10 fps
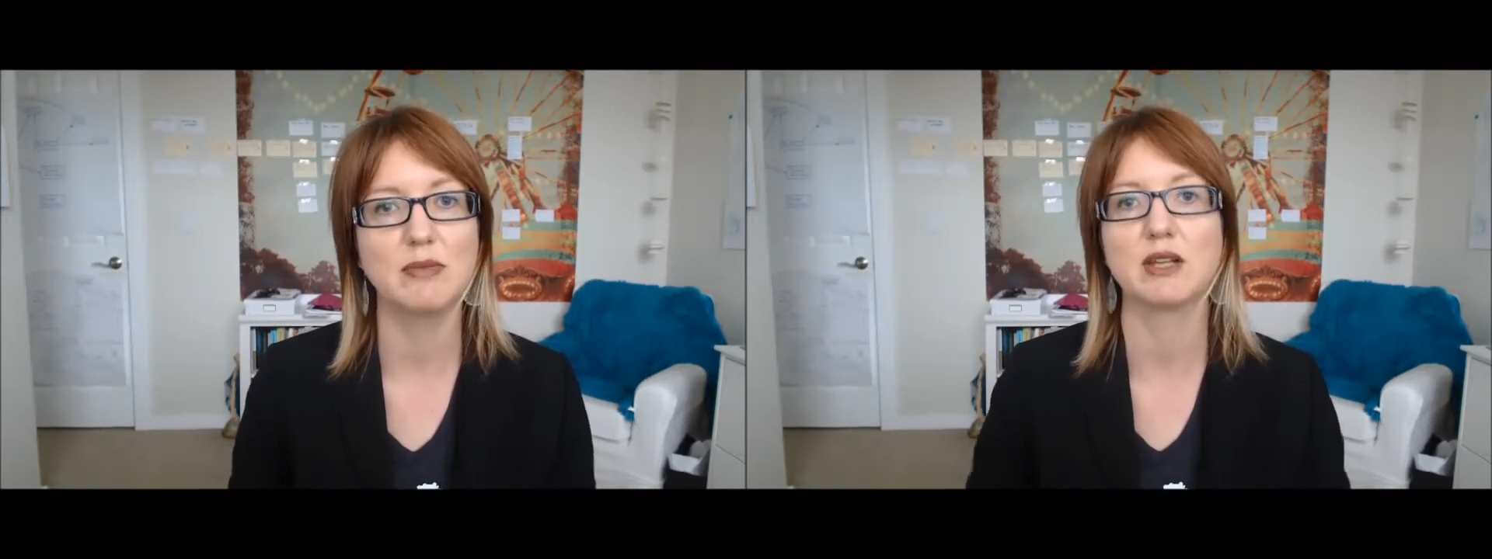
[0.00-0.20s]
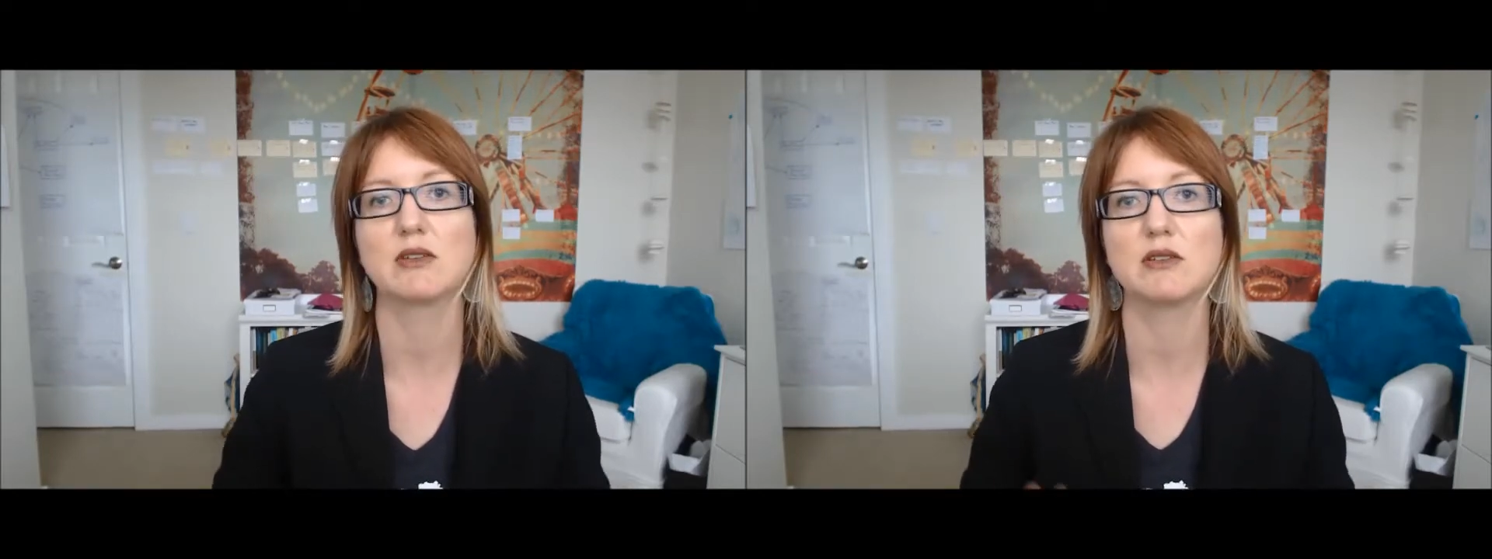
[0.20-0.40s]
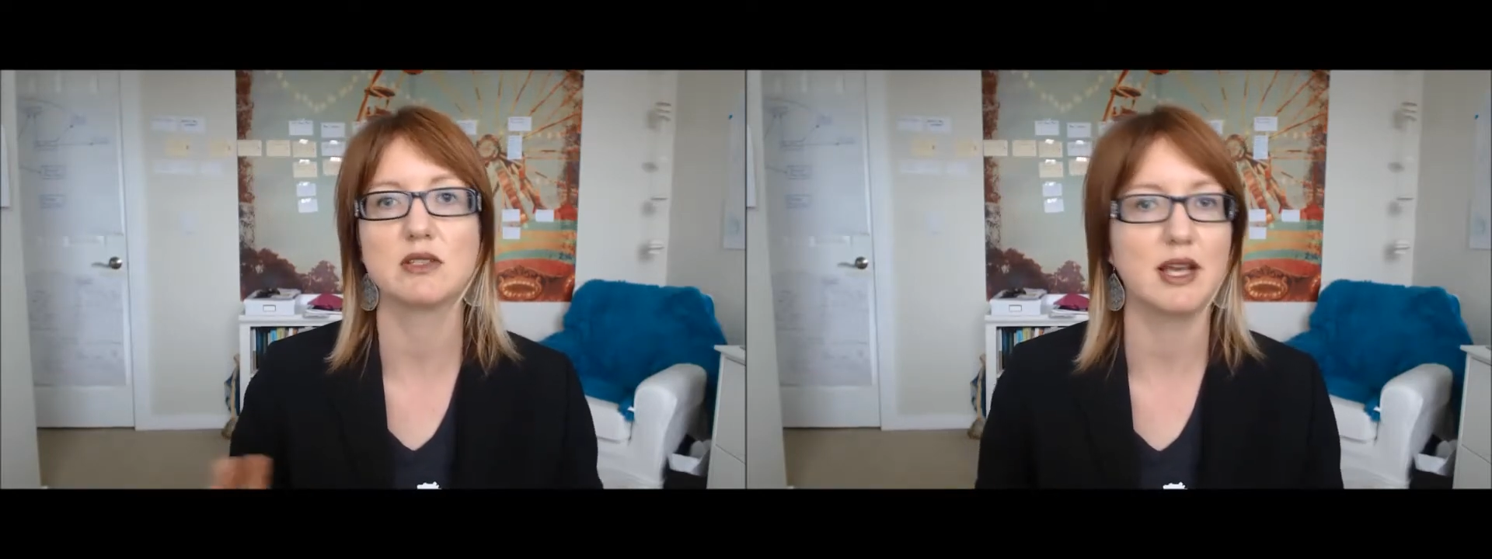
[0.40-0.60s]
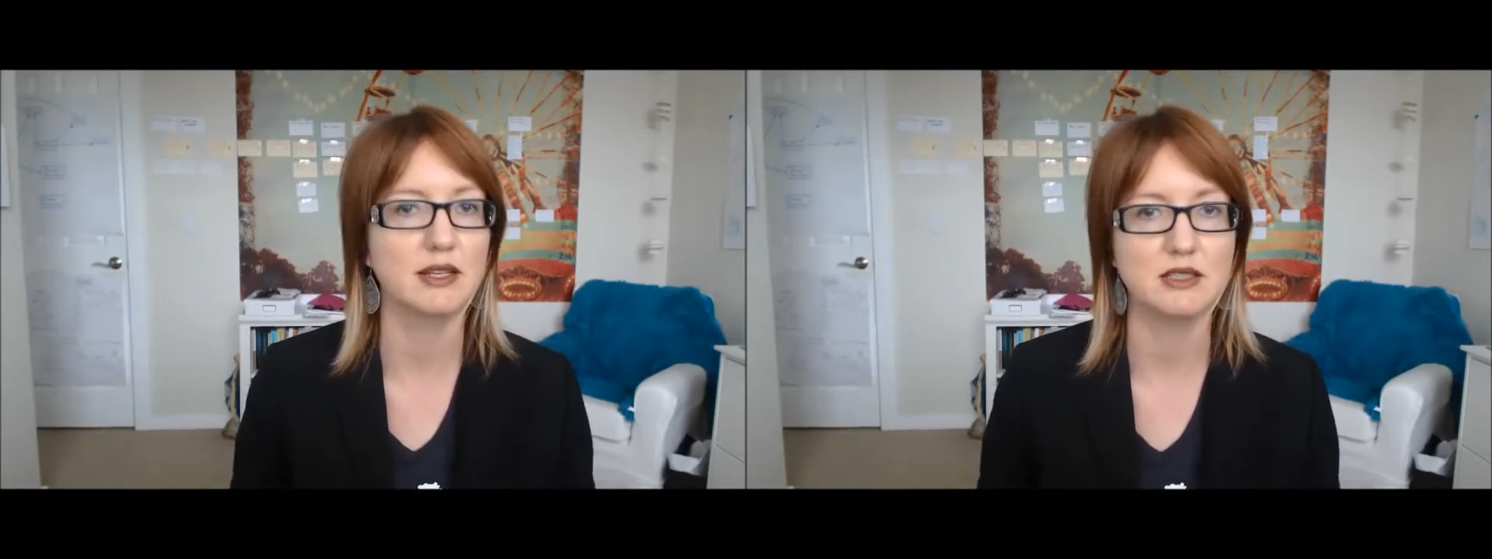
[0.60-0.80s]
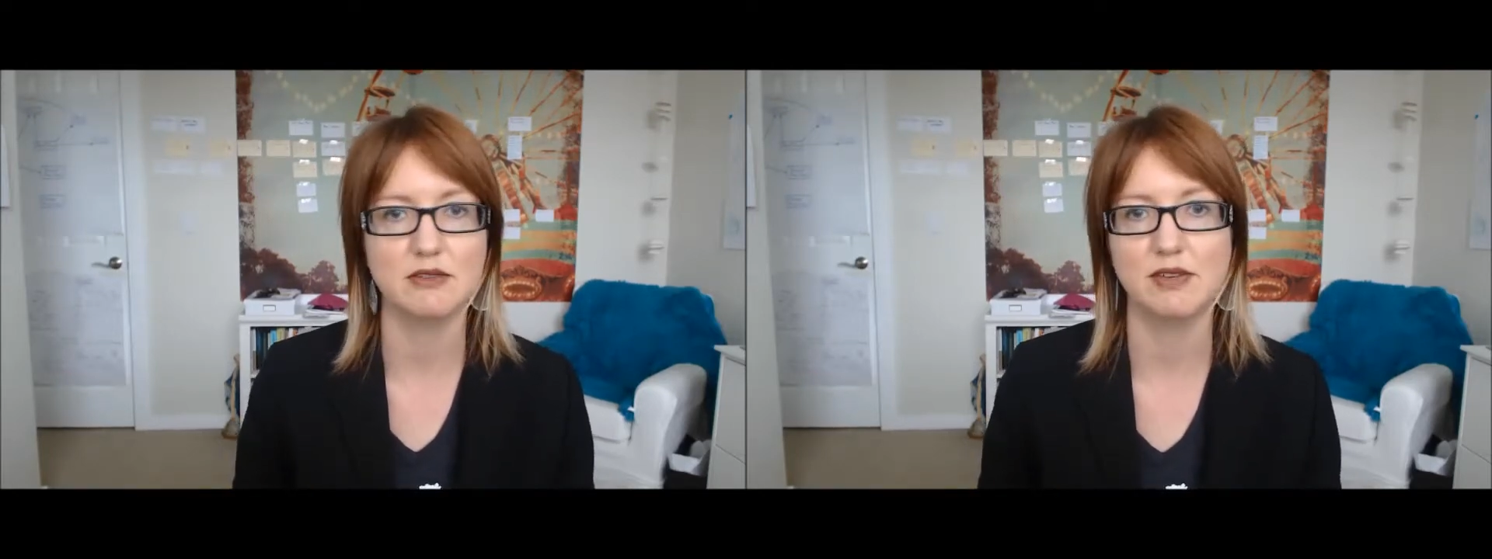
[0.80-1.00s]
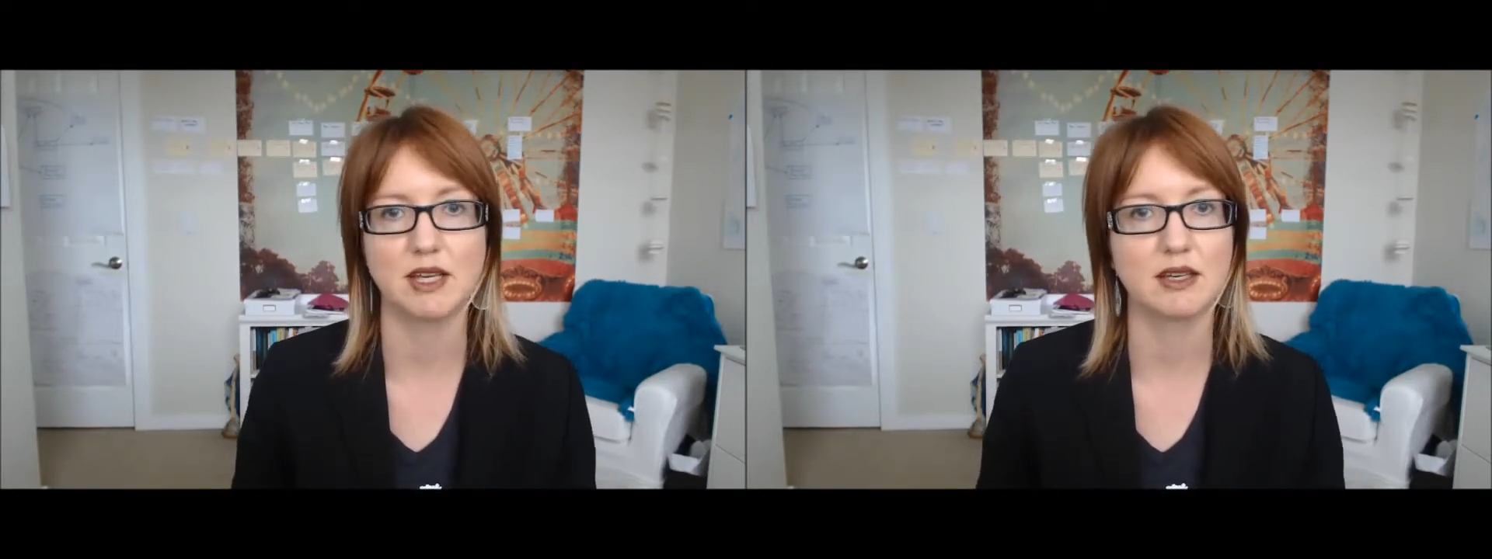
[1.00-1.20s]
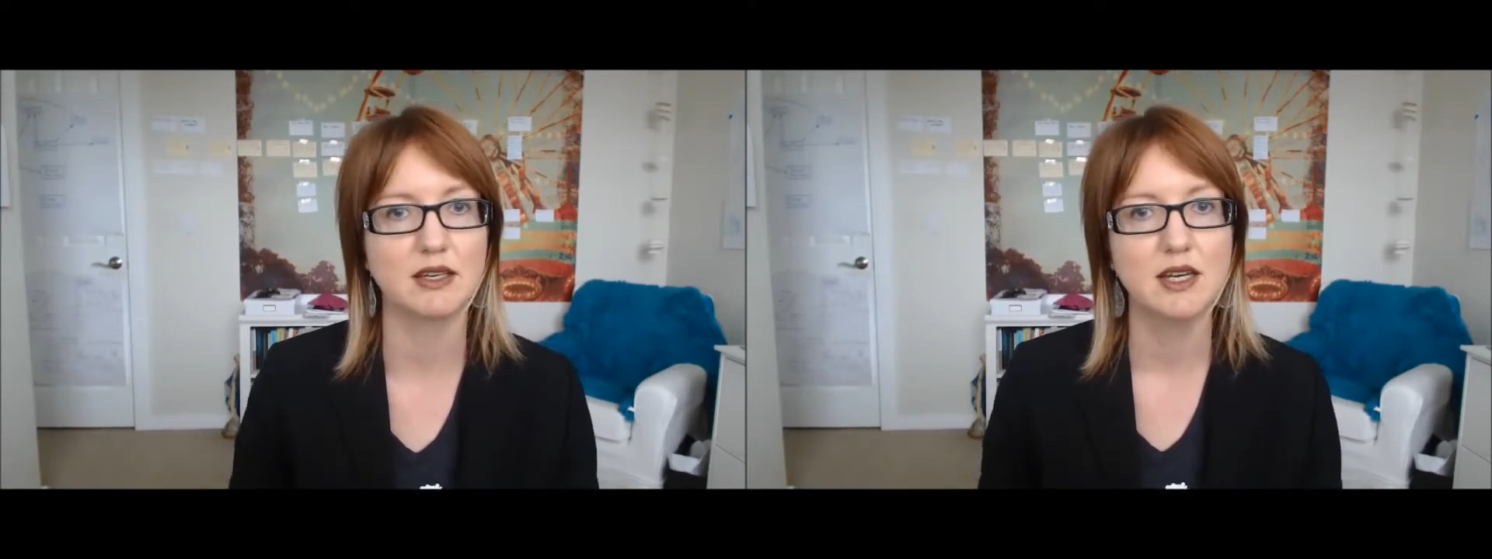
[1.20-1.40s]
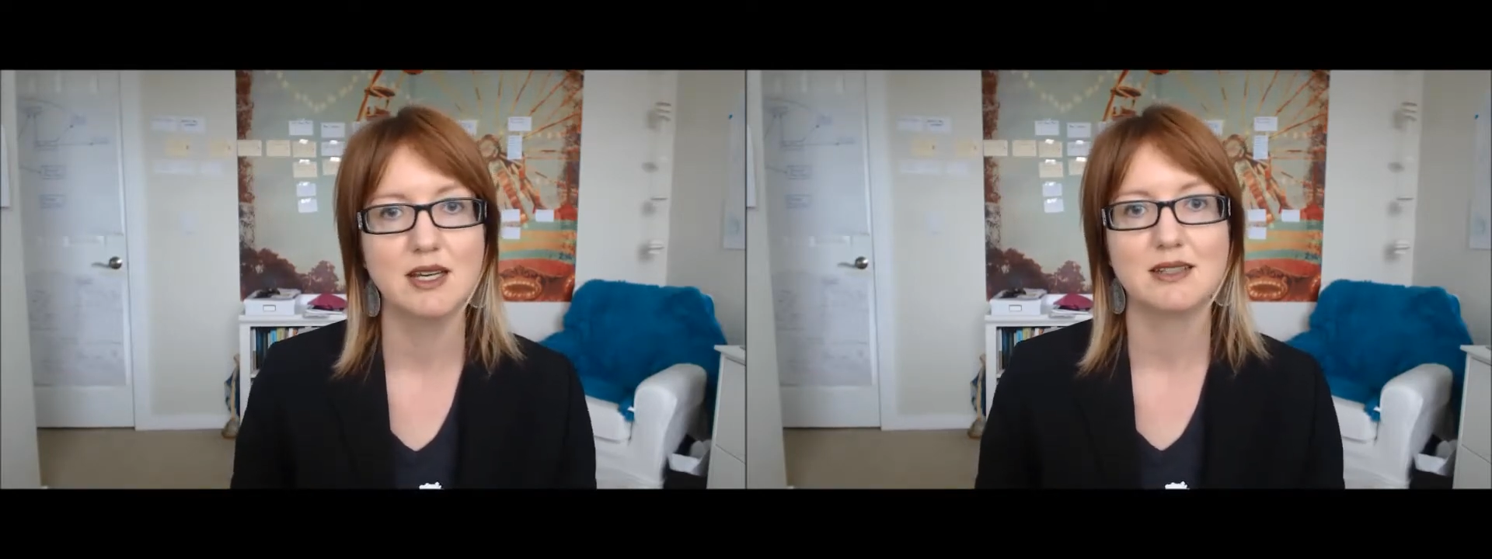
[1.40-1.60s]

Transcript: medical, scientific,